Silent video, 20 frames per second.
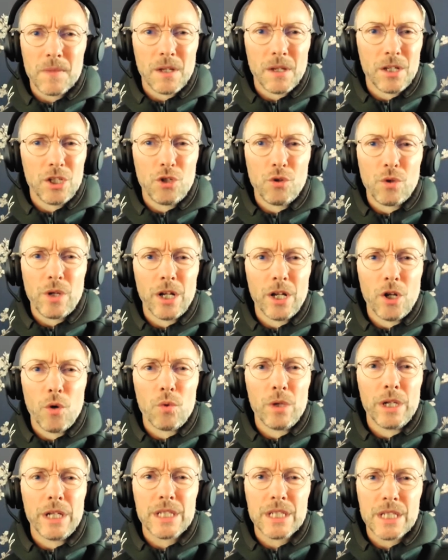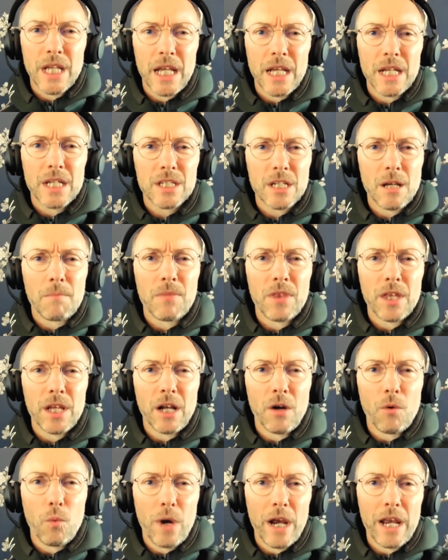you can only take something
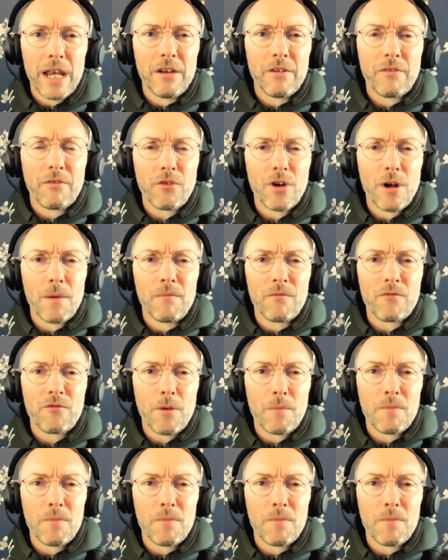away from